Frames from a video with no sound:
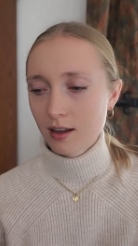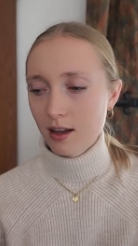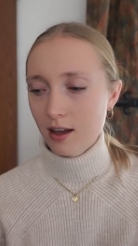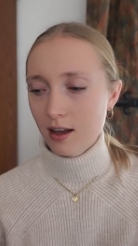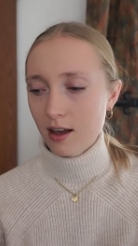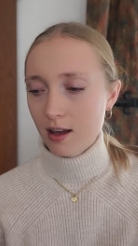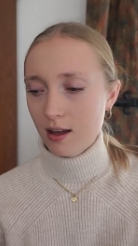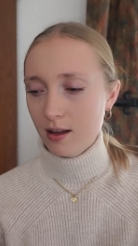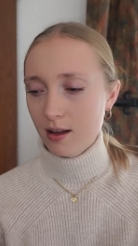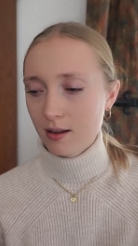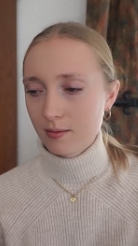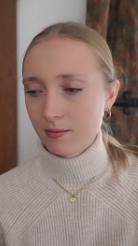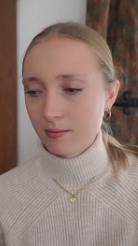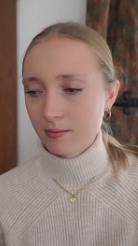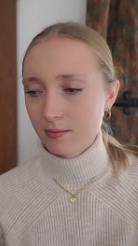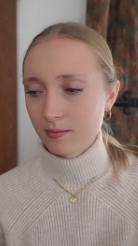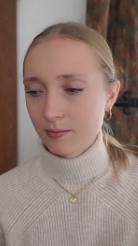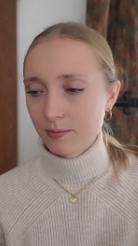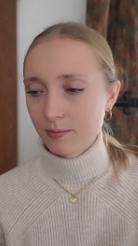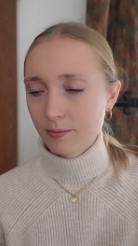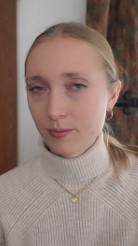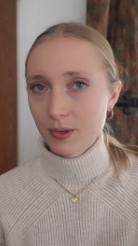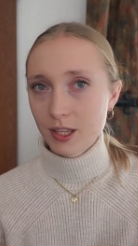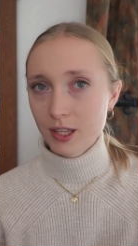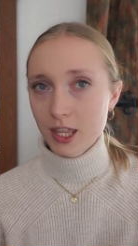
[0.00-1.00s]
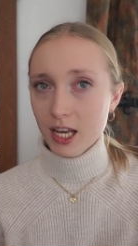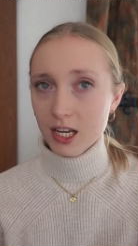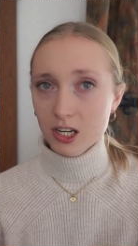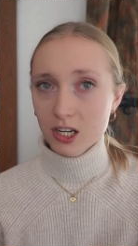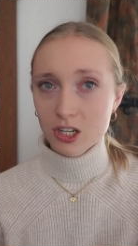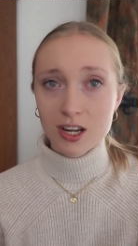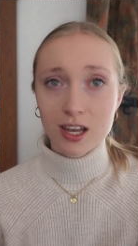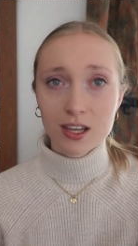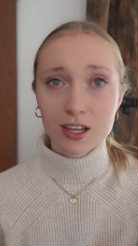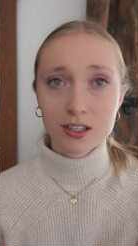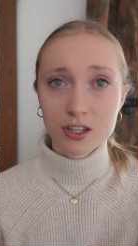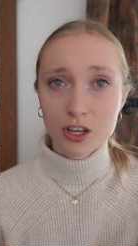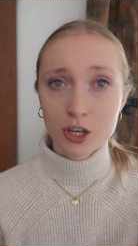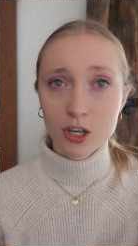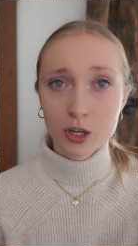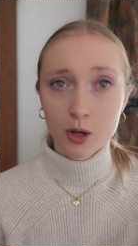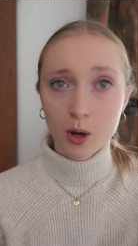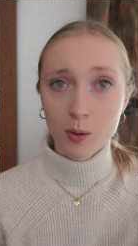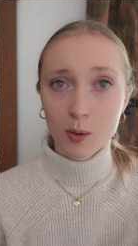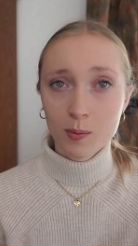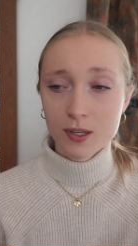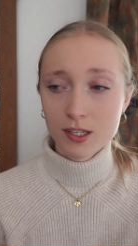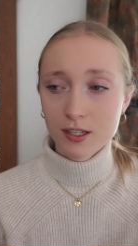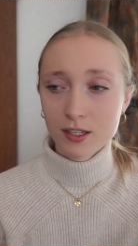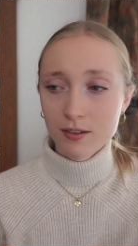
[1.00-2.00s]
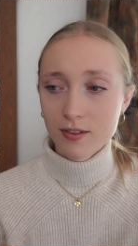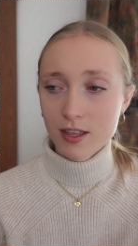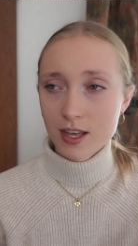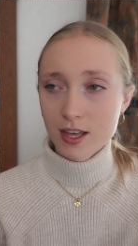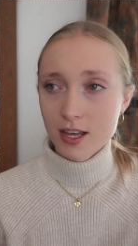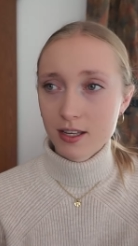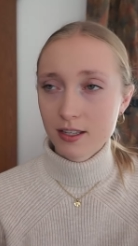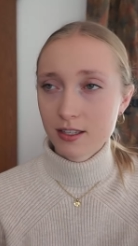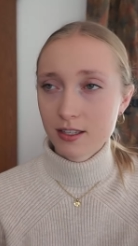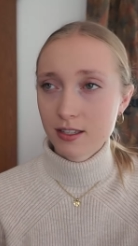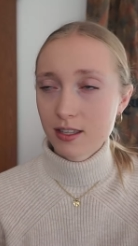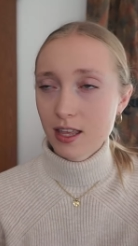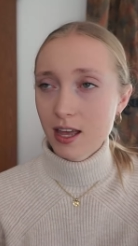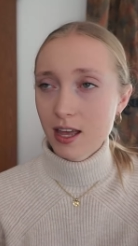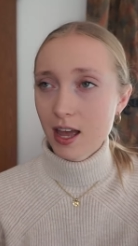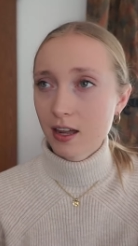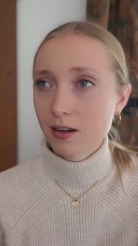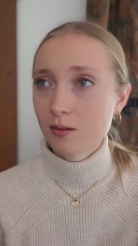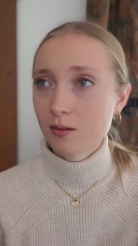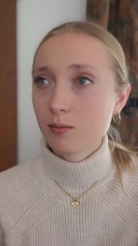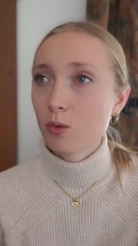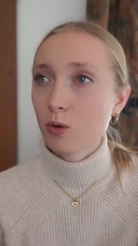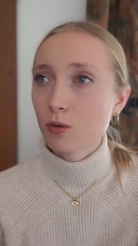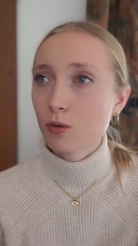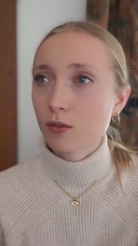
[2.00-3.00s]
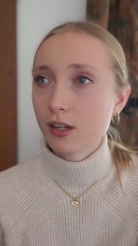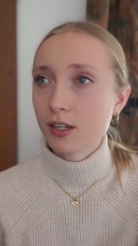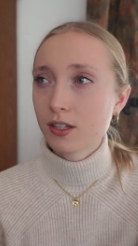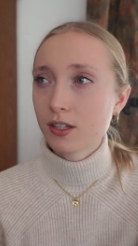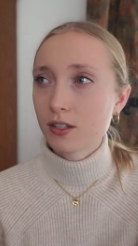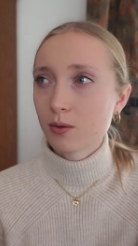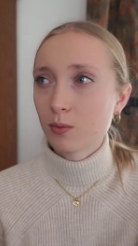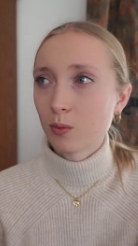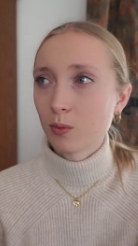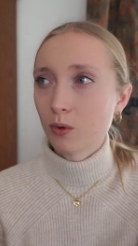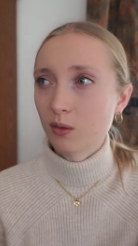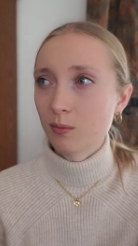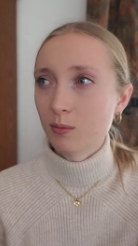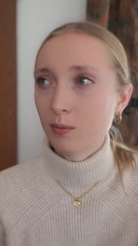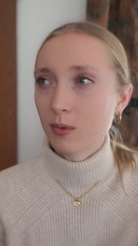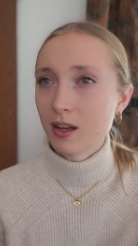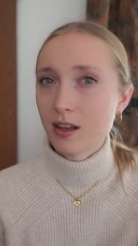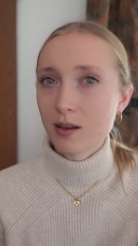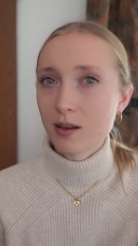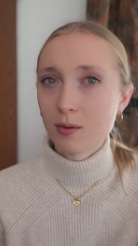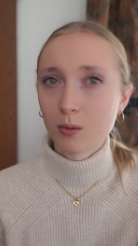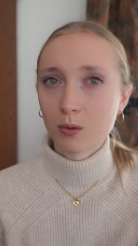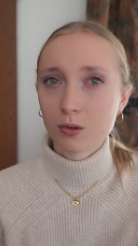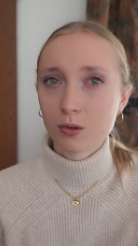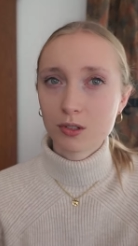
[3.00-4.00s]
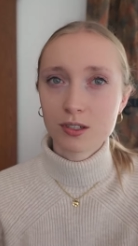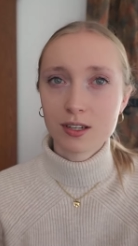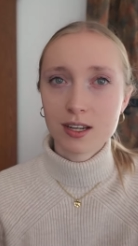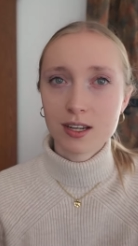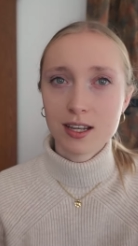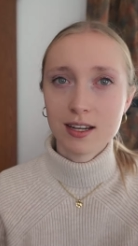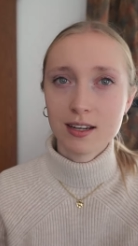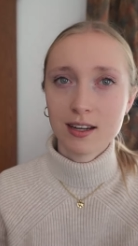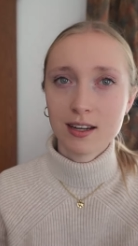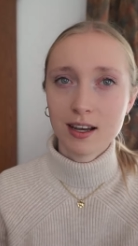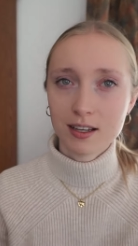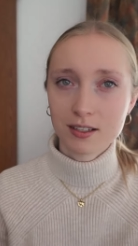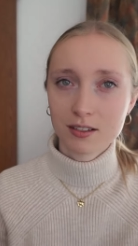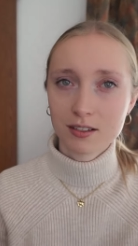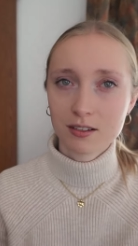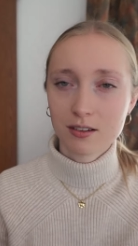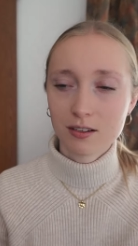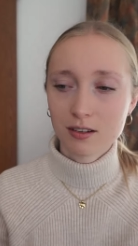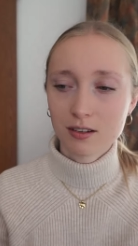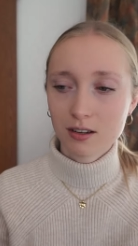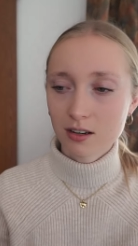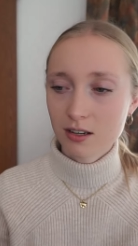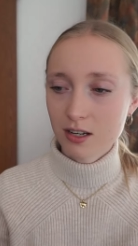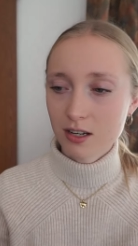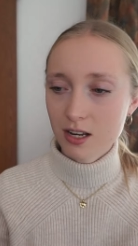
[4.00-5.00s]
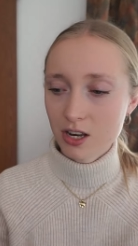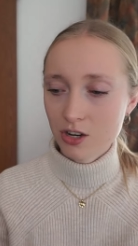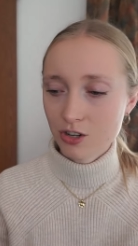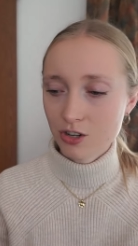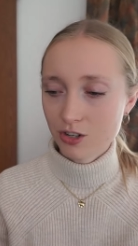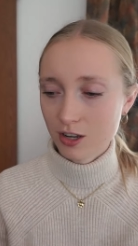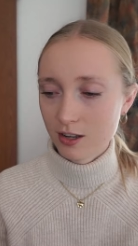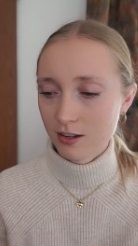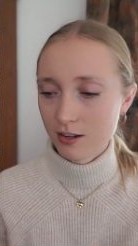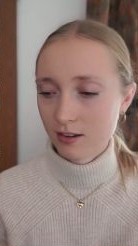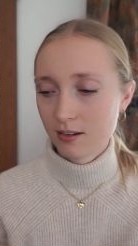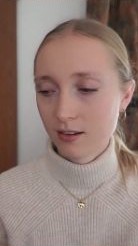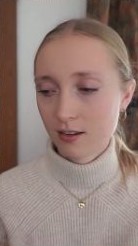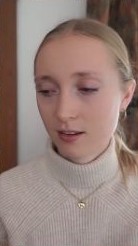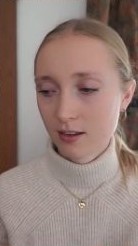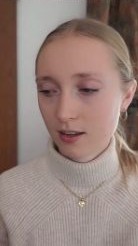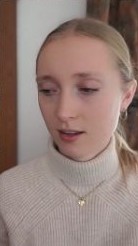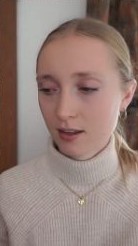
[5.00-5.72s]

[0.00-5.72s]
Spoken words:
But they actually had two copies of this. They had a more recent one, but it wasn't in as good condition.